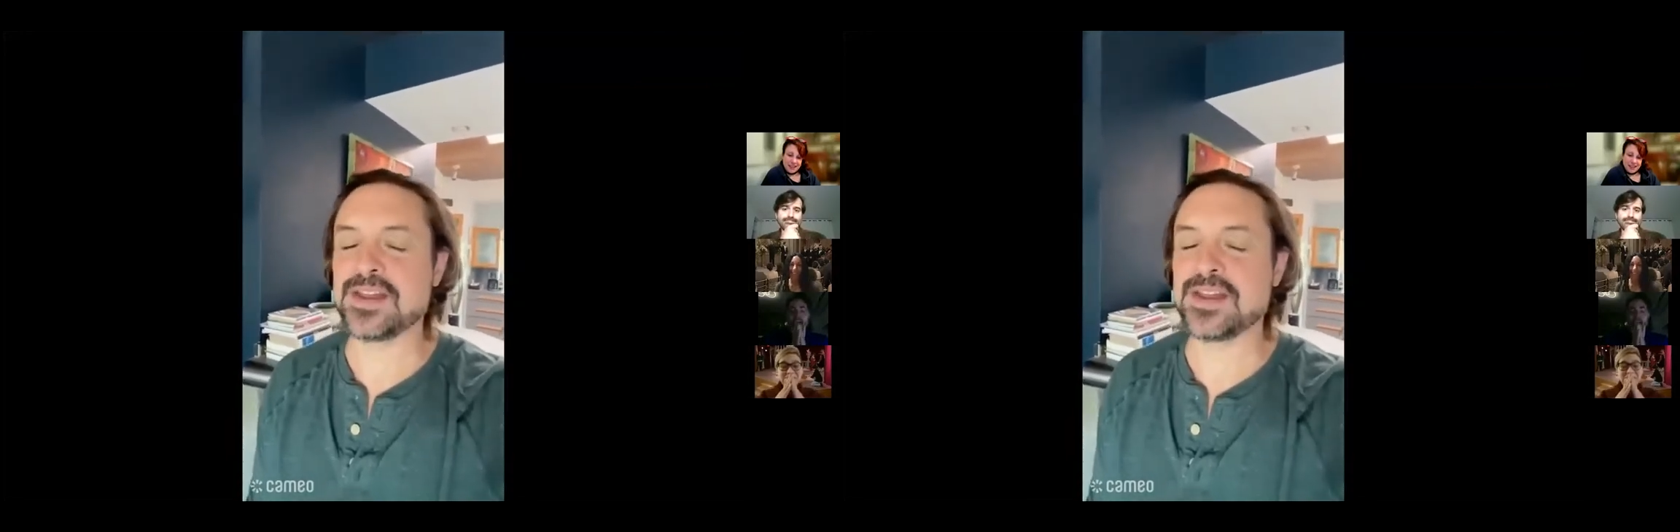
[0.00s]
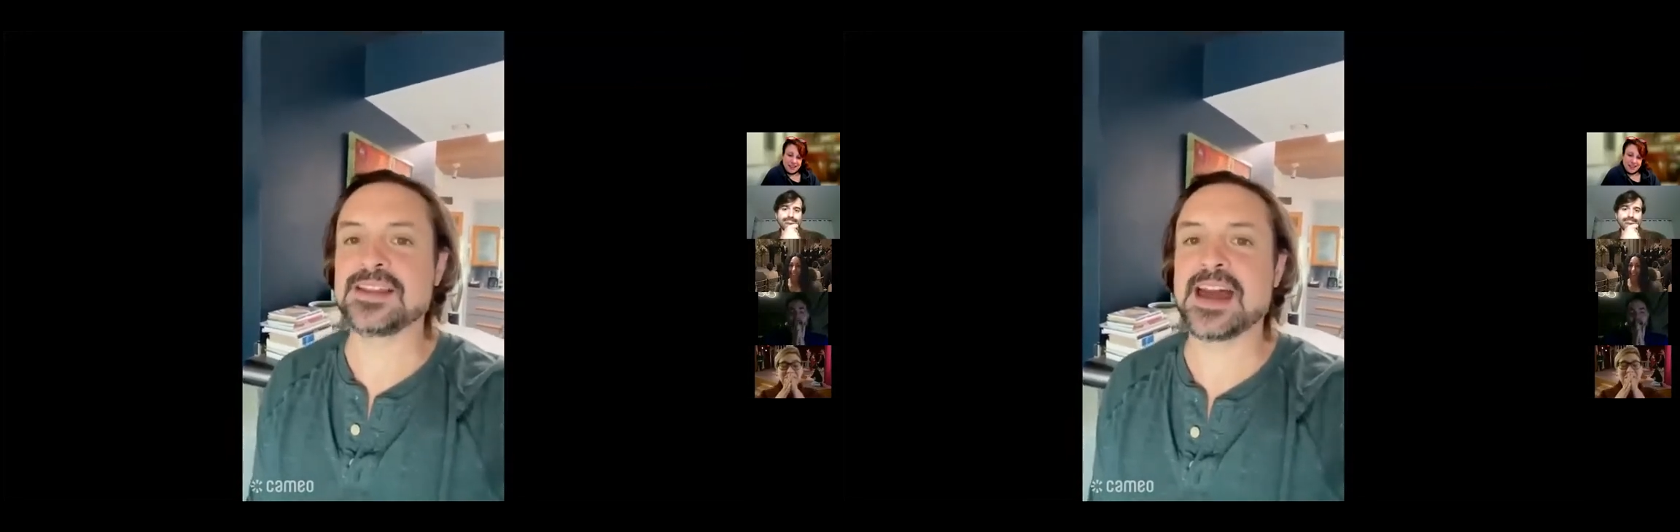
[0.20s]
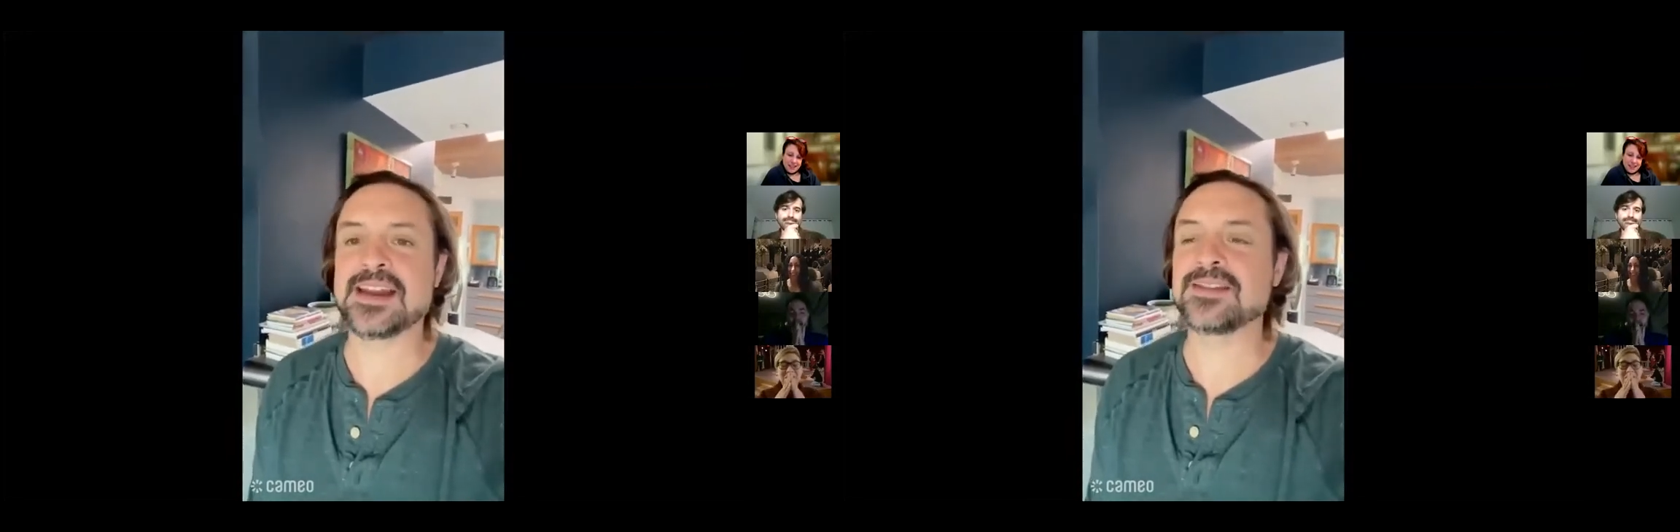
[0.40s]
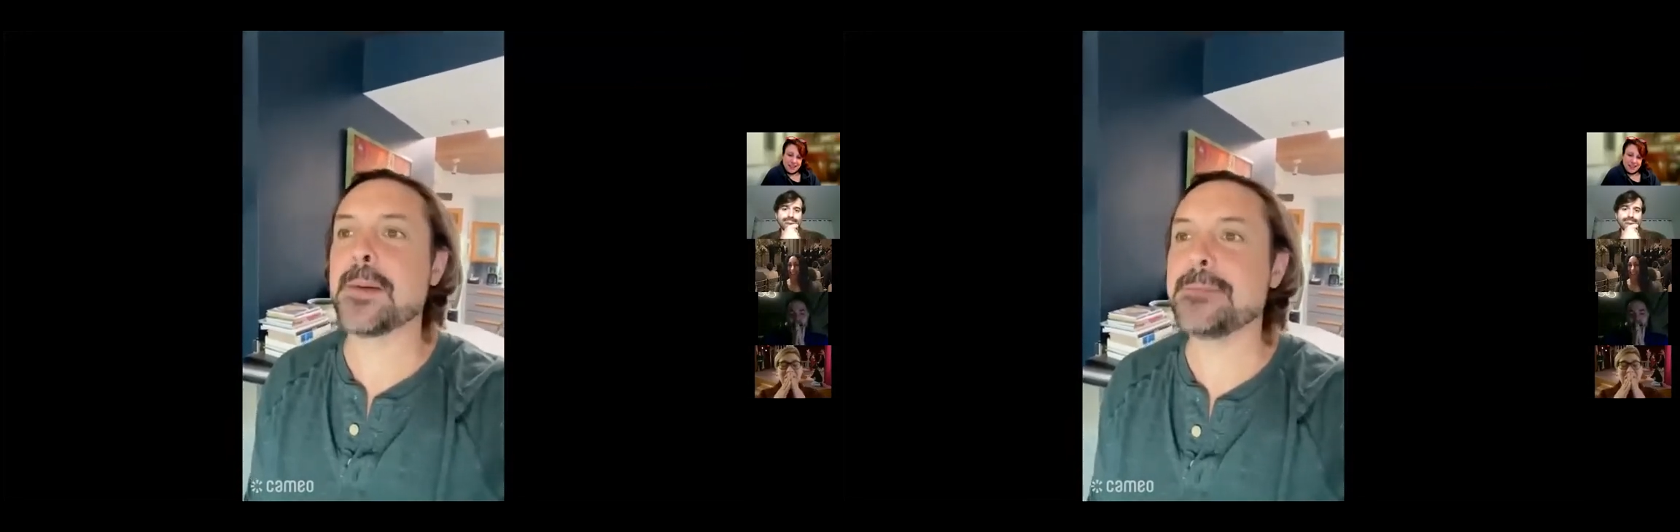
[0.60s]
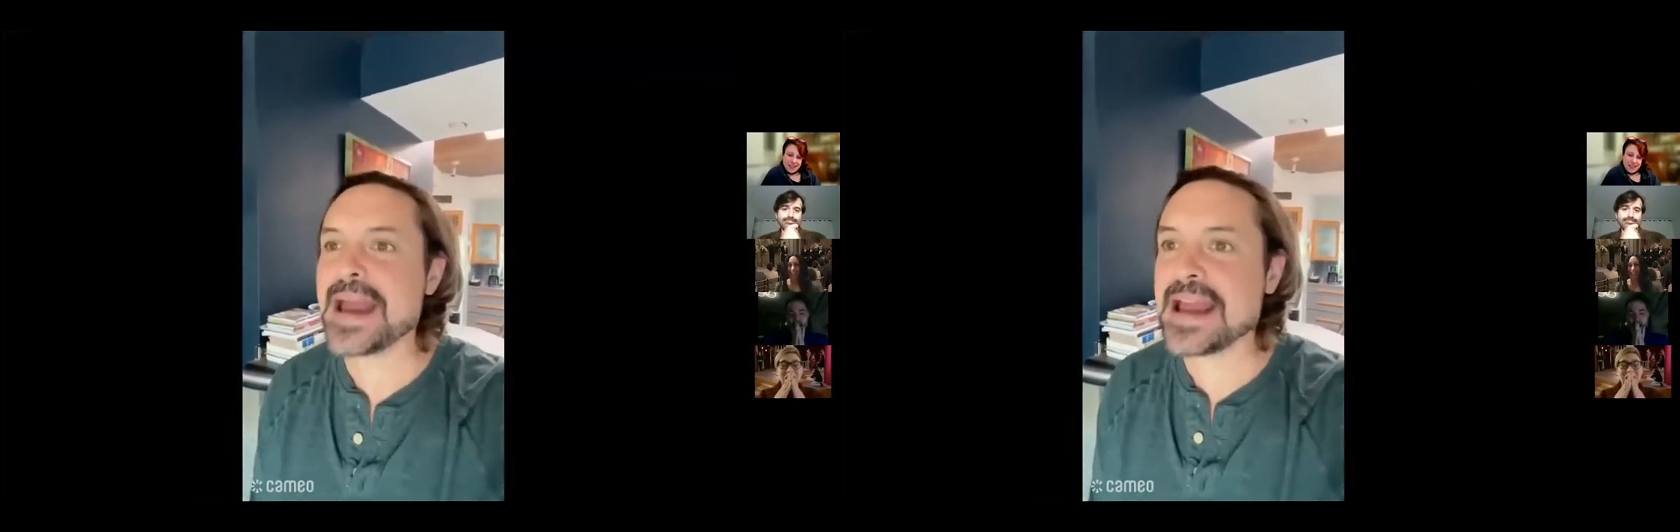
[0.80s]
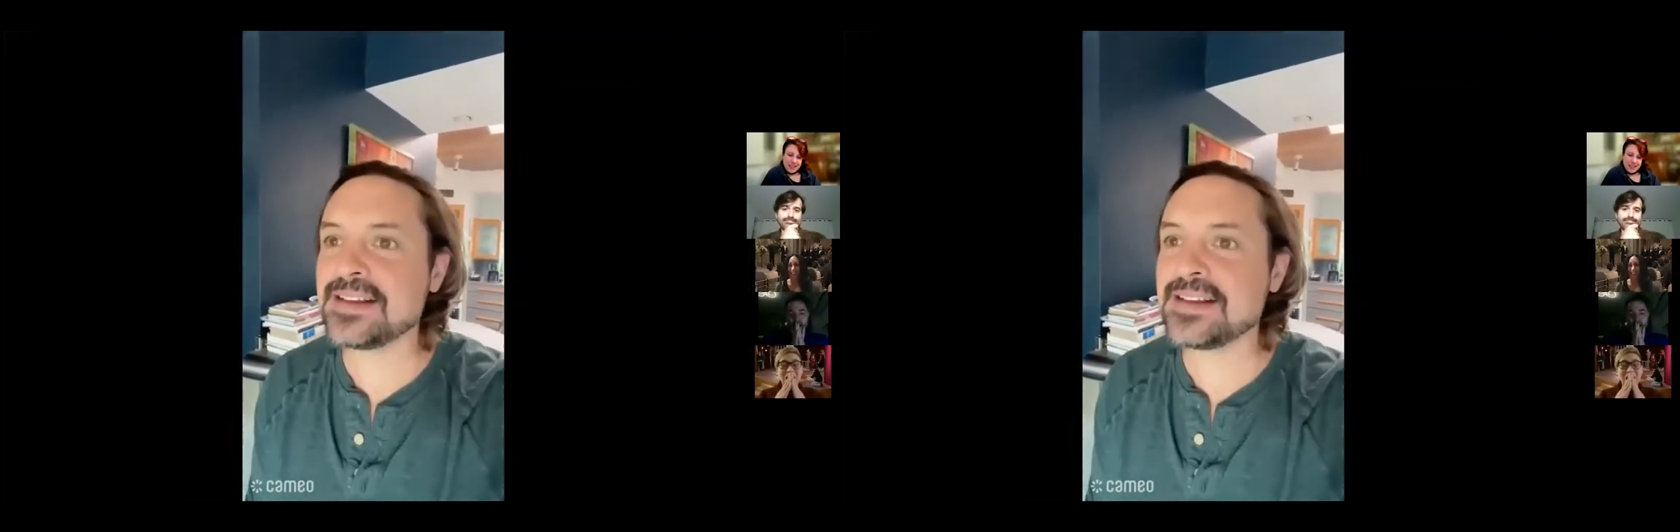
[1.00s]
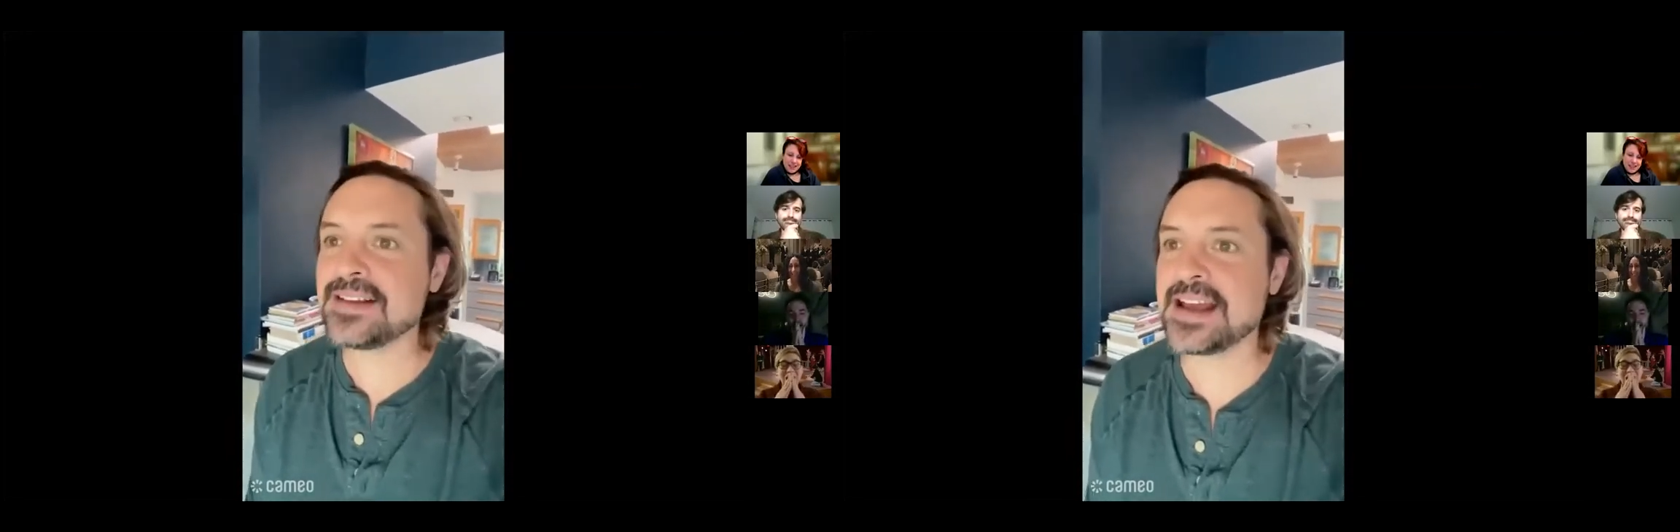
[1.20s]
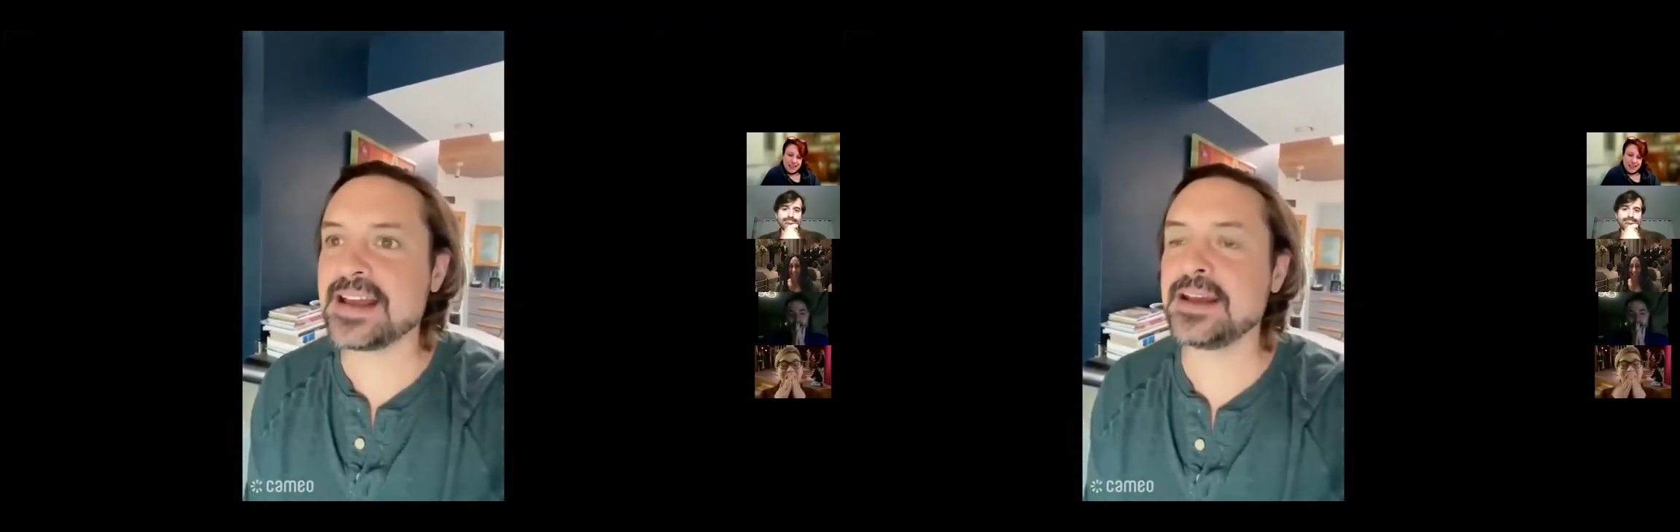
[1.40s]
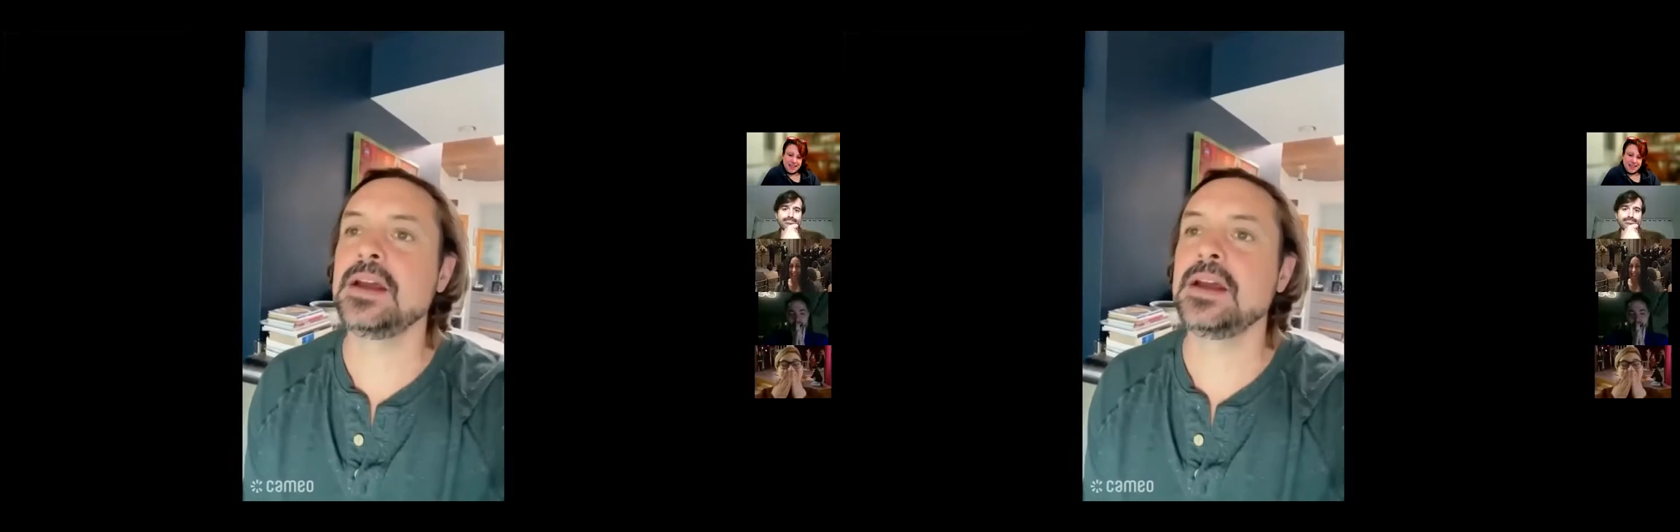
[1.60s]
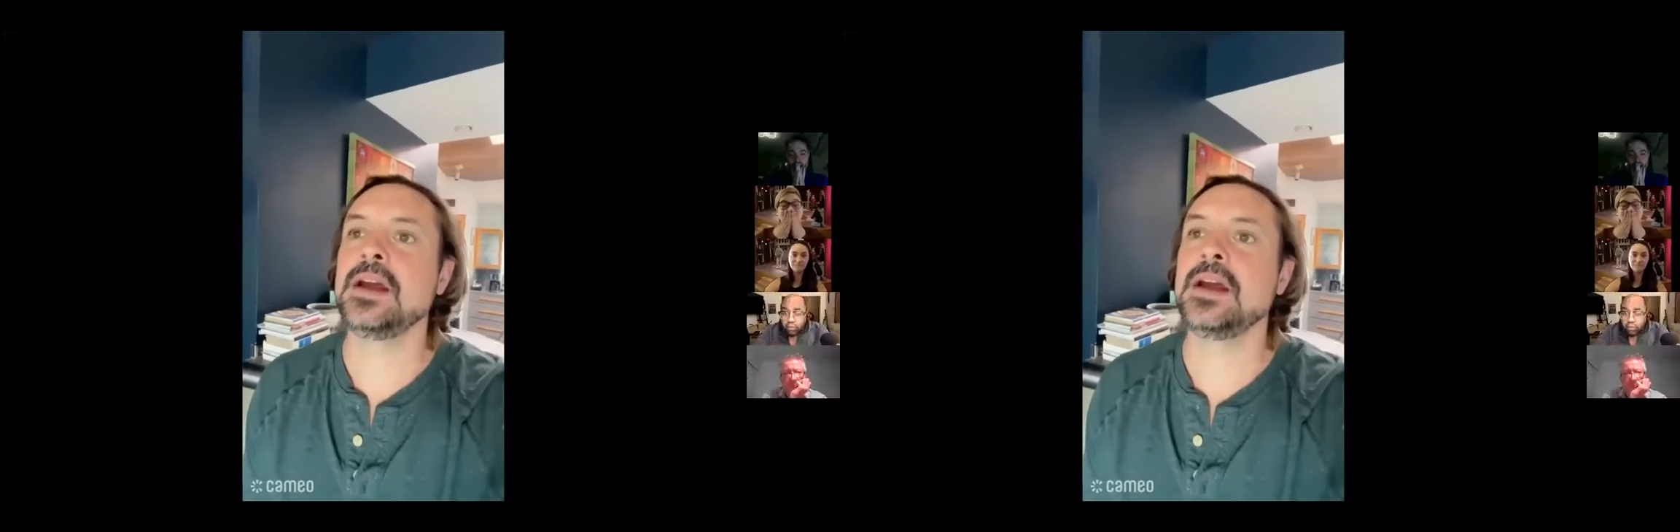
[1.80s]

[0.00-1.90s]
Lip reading: I think that is amazing.